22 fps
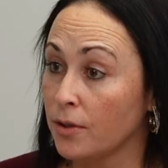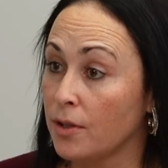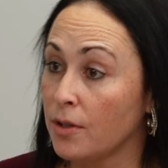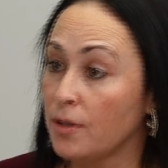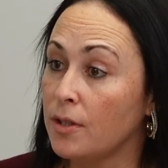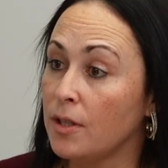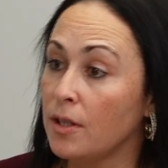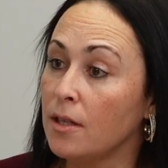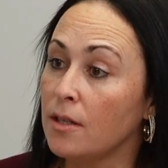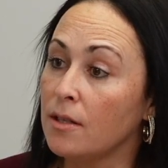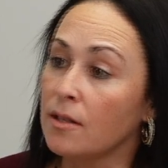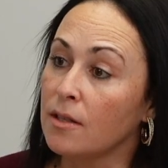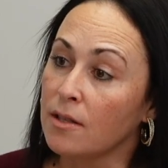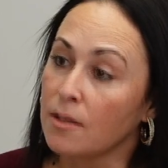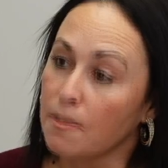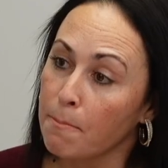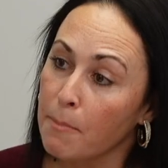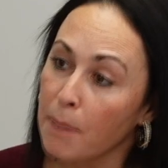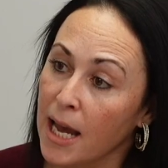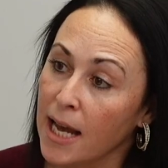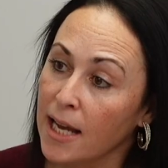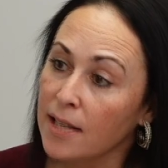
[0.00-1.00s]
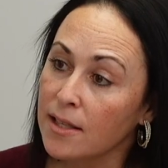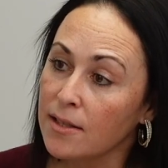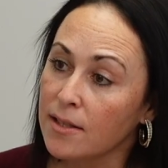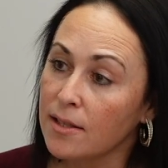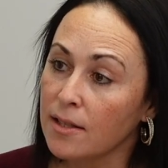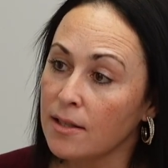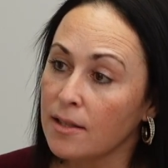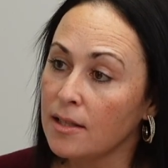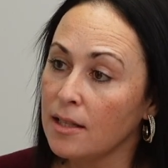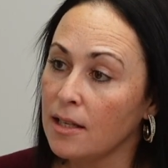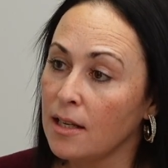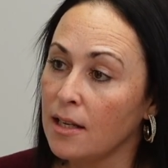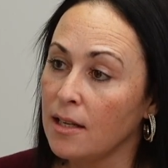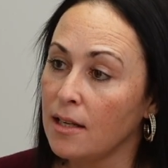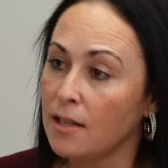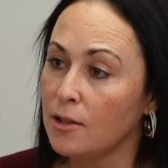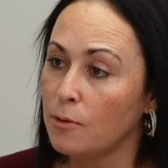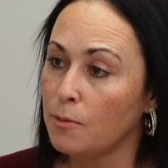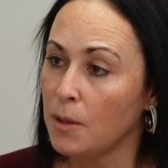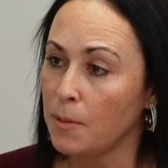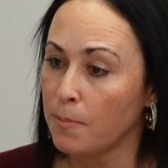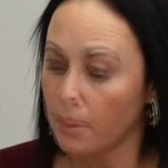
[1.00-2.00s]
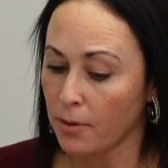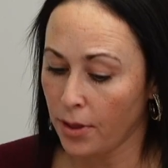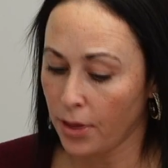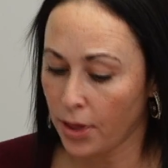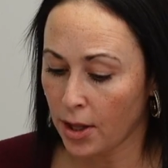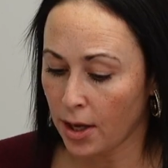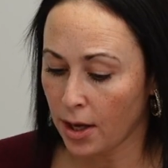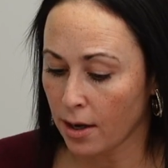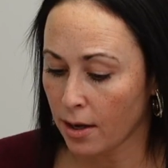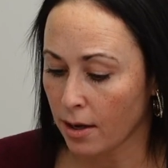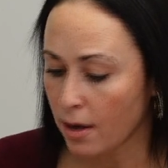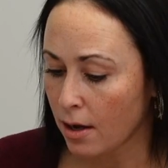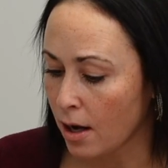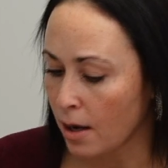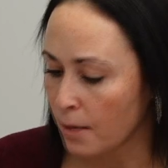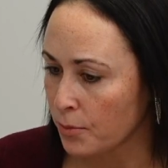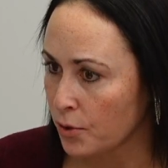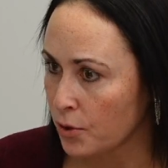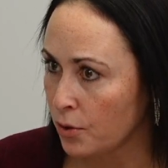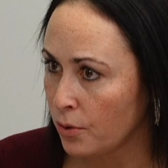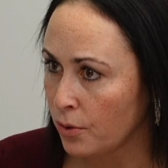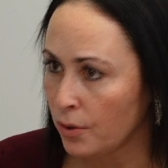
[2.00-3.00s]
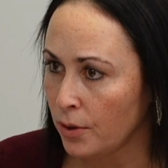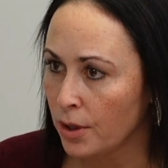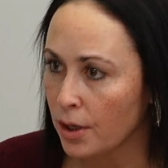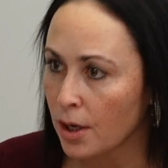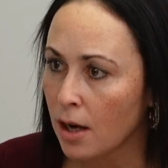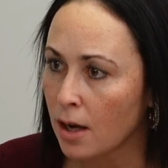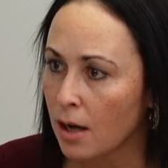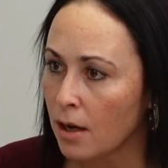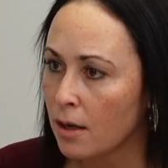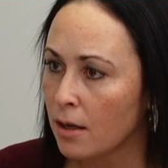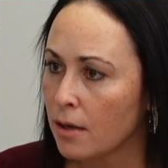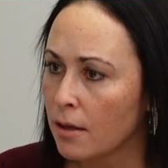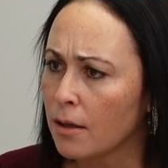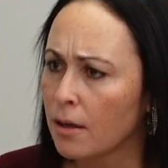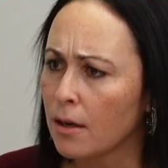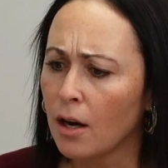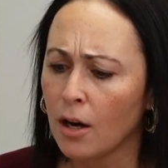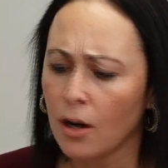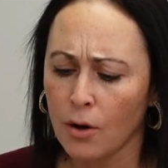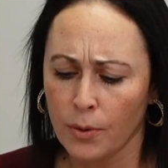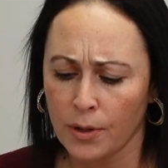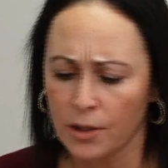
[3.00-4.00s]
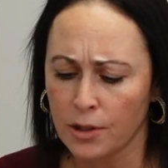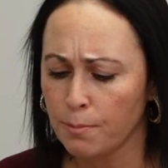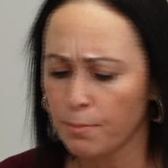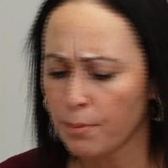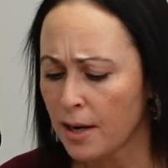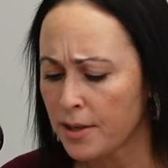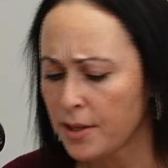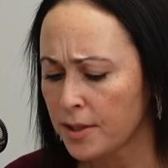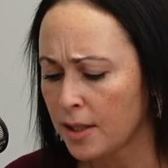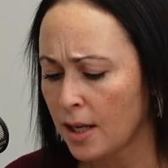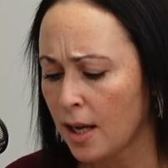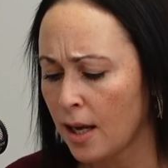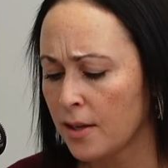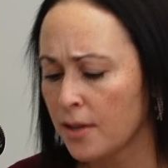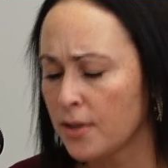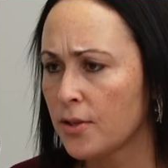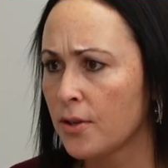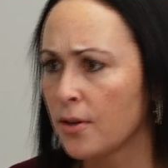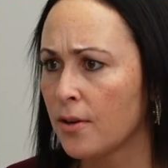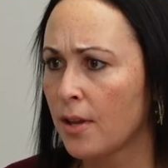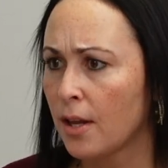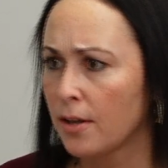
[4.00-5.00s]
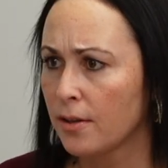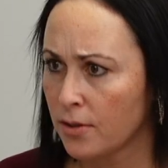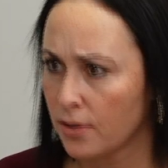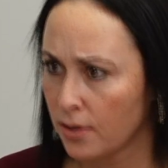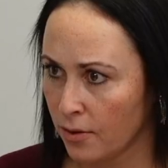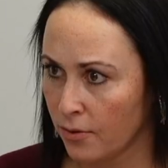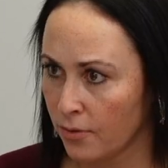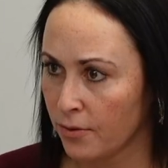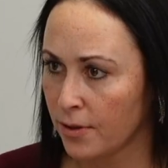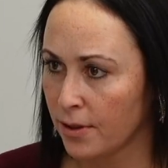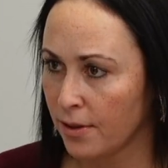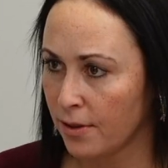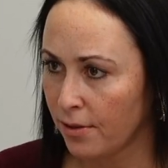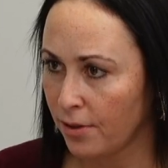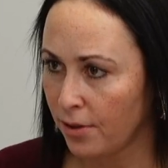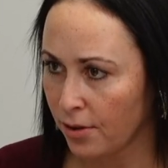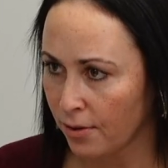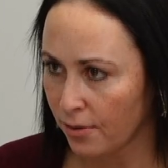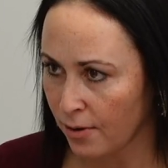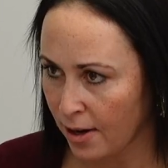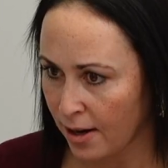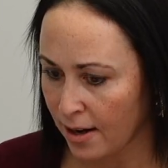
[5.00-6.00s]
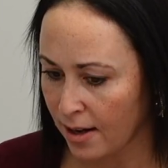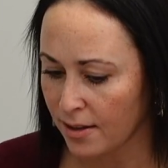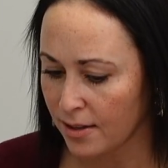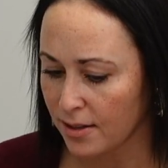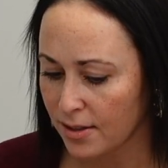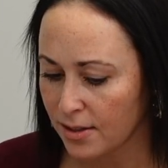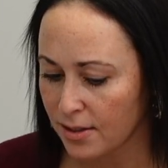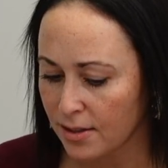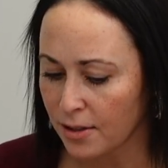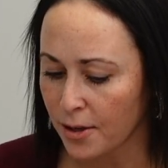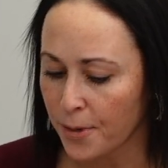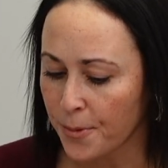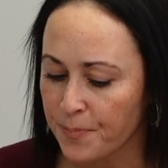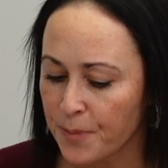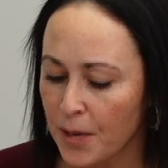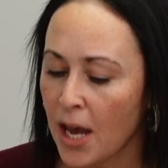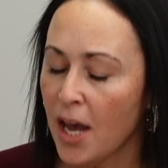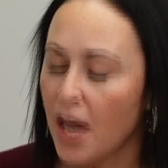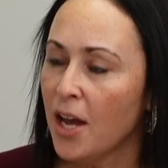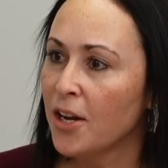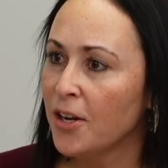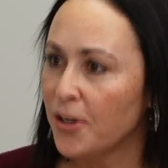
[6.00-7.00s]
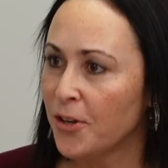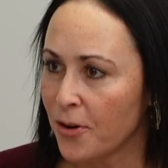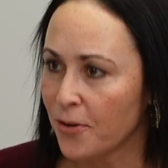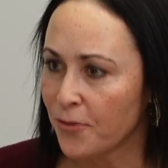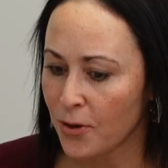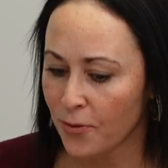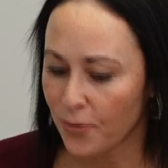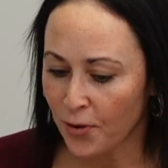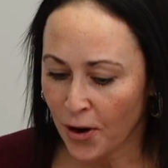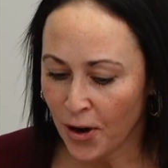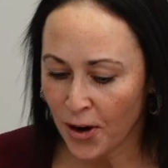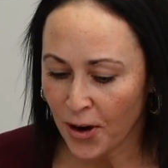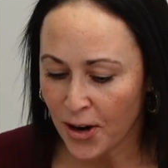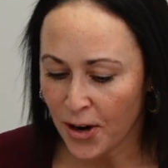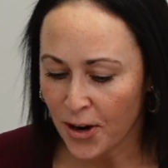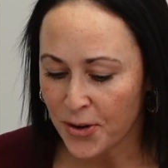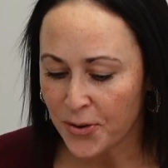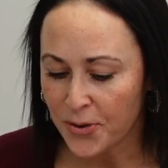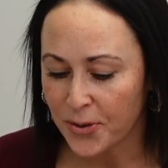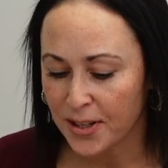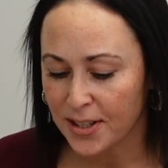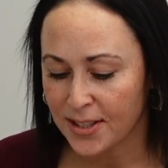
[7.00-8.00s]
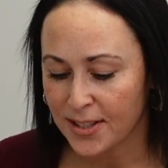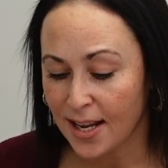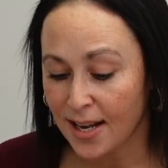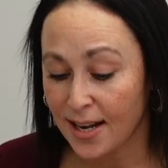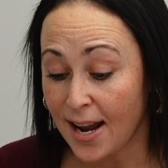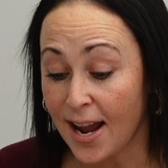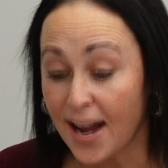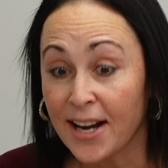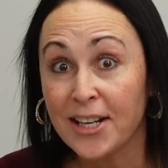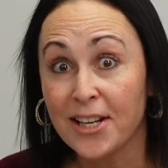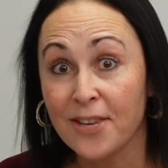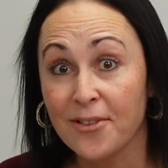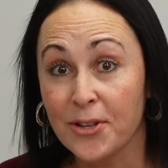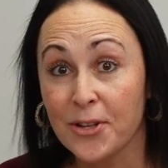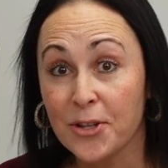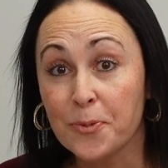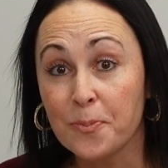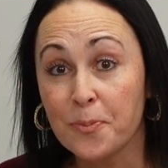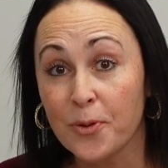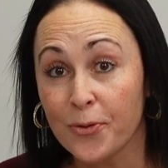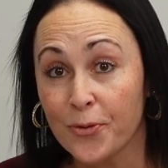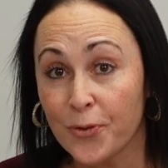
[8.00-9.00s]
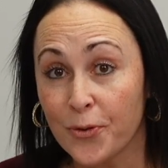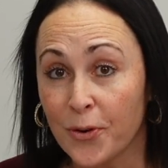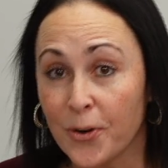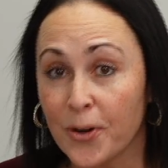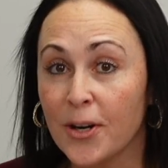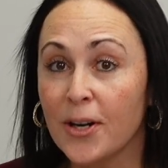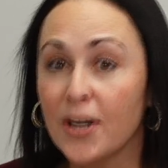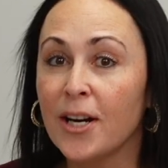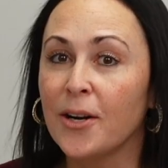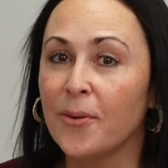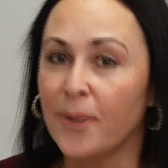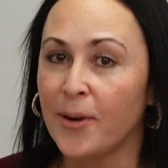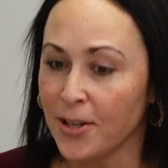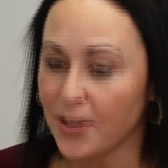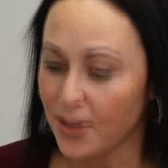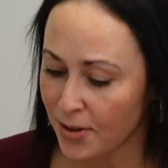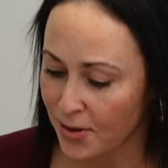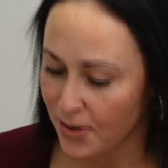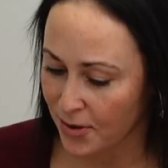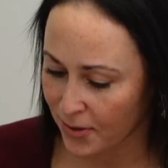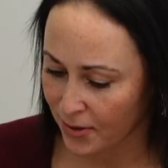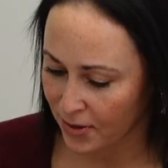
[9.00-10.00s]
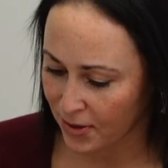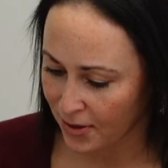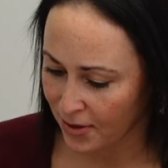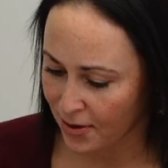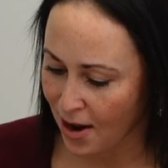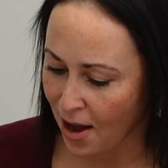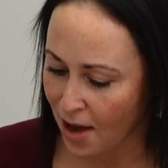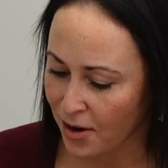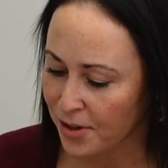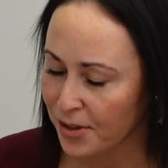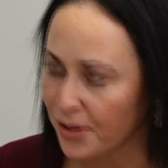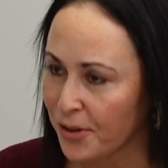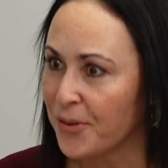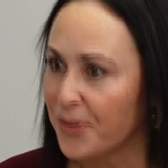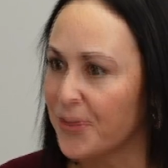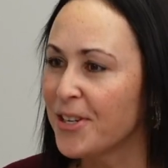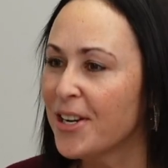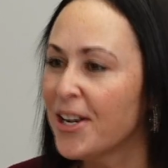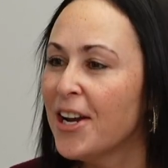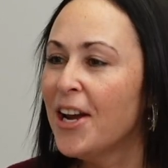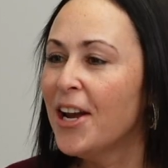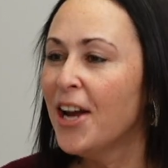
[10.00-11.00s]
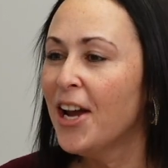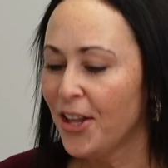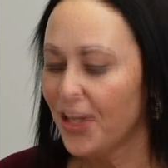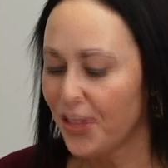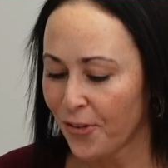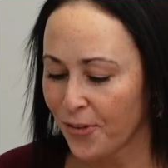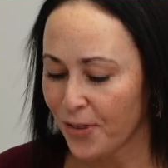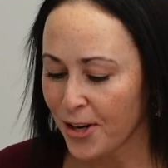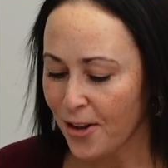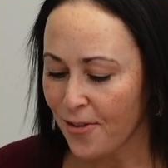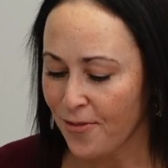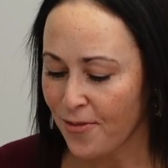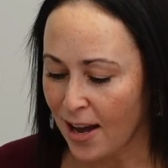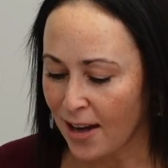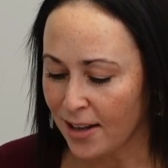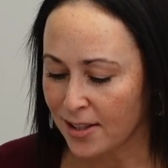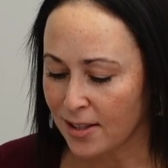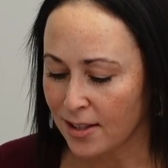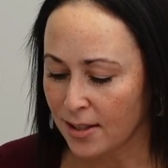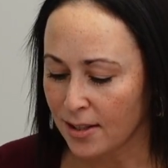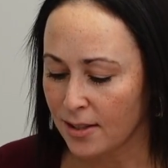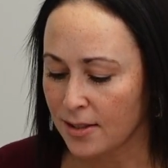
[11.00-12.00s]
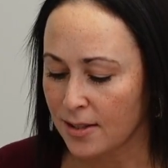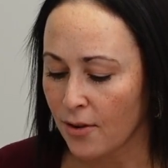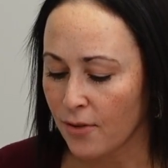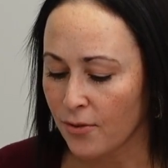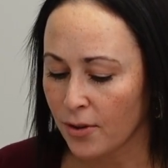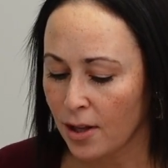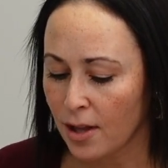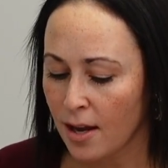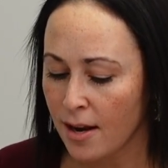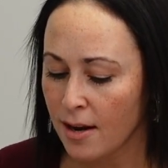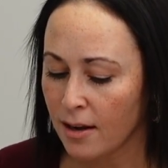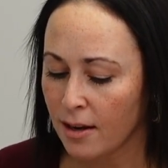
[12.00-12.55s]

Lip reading: disease is a man's disease. People think I'm too young. Oh, it's breast cancer. That's the real threat. So, if you've heard or said any of this before, I want you to know that you're not alone. The real fact is that relying